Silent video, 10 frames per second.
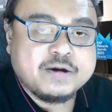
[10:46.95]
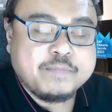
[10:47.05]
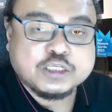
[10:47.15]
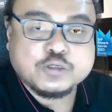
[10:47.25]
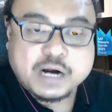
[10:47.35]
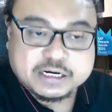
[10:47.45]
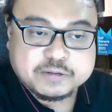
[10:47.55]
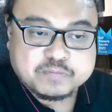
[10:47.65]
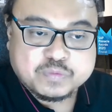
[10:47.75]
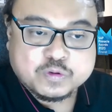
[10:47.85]

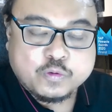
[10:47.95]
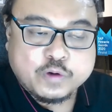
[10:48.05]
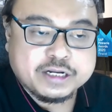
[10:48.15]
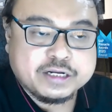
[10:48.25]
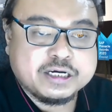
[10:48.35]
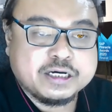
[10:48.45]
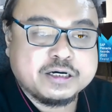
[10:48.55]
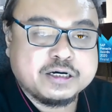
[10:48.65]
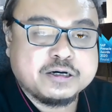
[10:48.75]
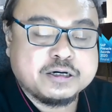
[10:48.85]
benchmarking whether
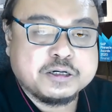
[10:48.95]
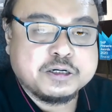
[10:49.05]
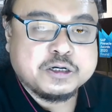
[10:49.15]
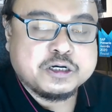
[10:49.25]
the